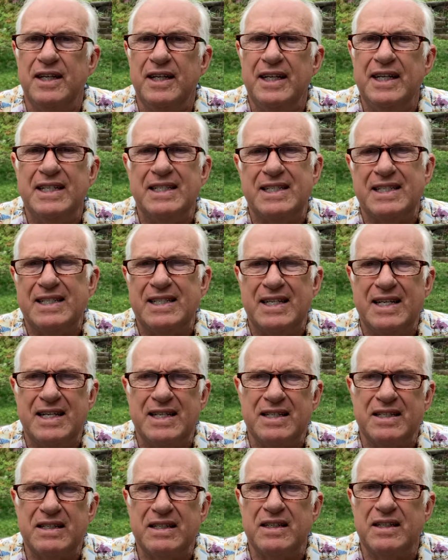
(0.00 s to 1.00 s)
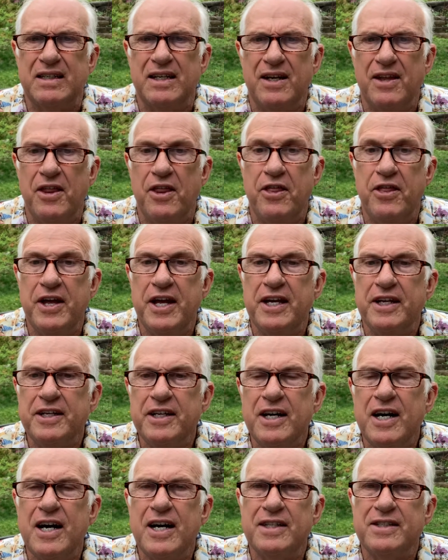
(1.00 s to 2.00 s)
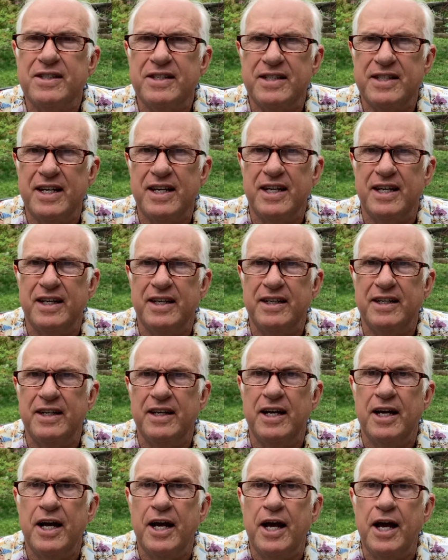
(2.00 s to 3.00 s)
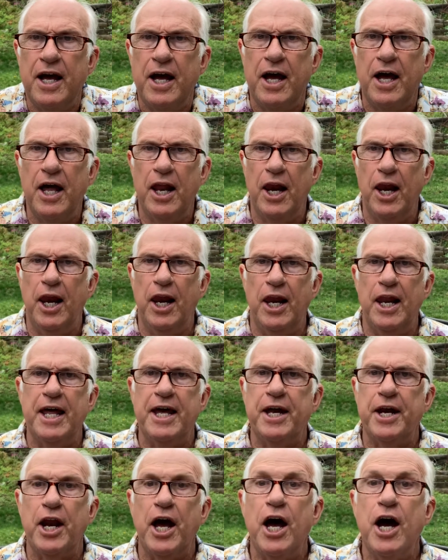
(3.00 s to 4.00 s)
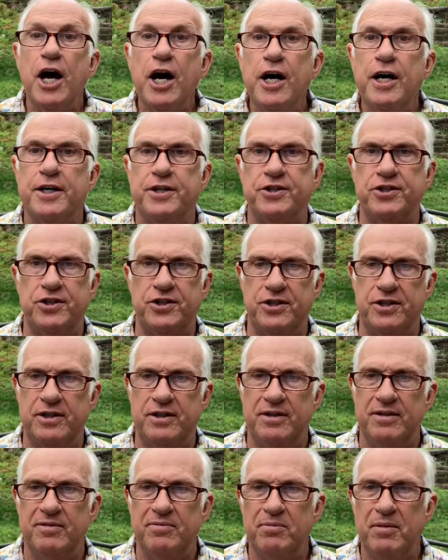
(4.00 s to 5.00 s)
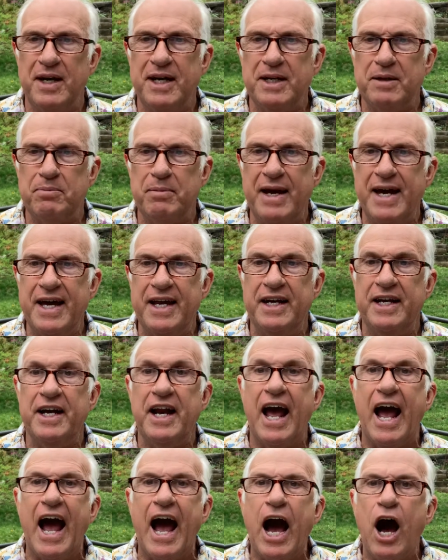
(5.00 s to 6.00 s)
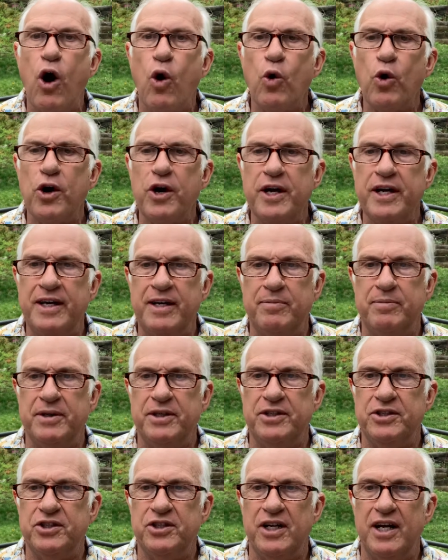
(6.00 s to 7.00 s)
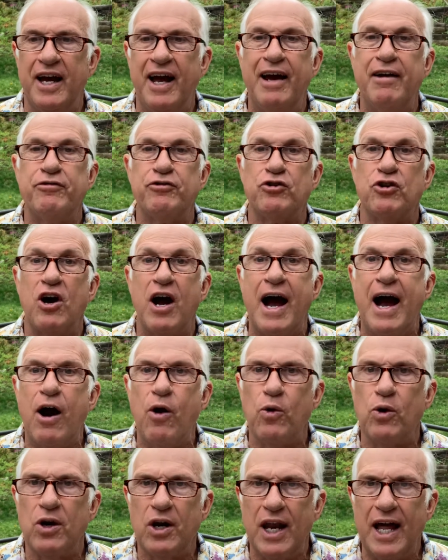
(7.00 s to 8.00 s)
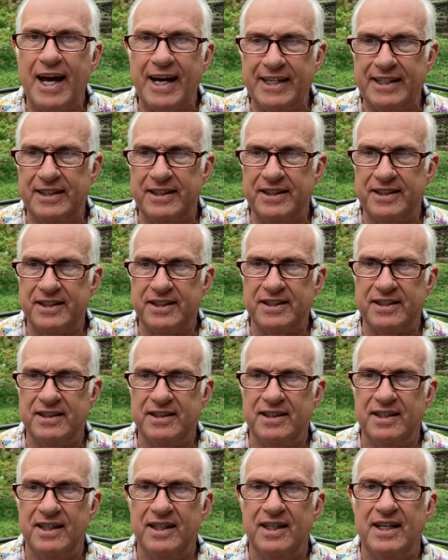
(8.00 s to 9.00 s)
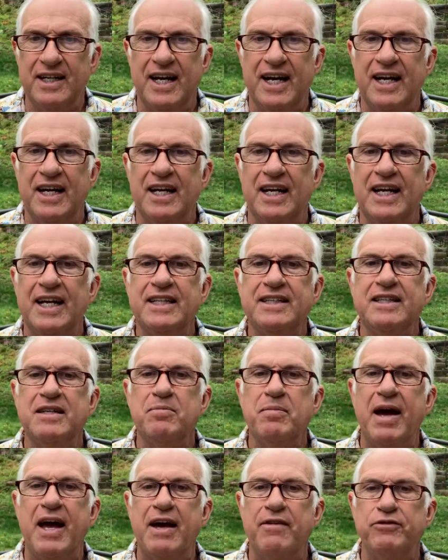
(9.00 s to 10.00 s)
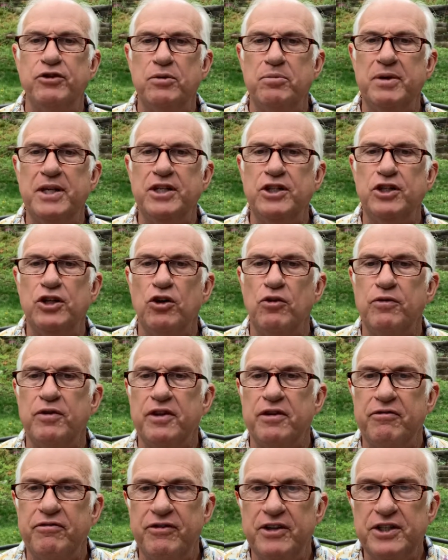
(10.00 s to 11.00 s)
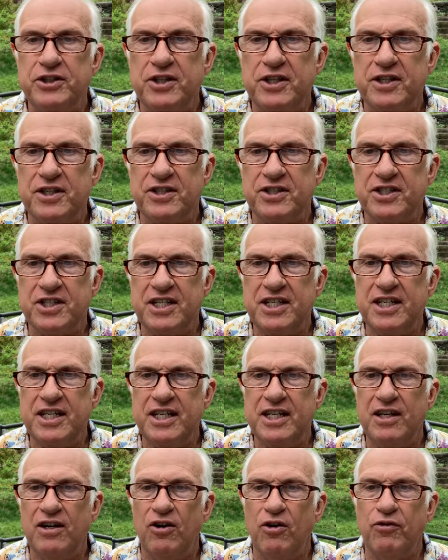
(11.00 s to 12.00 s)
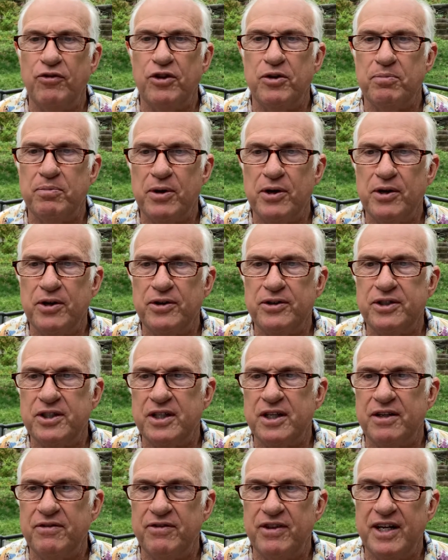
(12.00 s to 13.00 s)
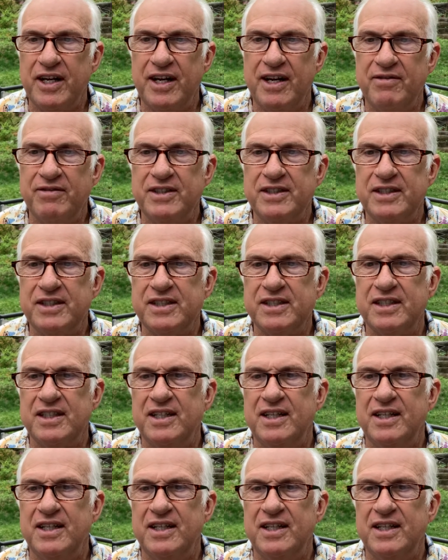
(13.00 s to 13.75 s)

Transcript: it says, Then God said, let us make man in our image after our likeness and let them have dominion over the fish of the sea, over the birds and of the heavens,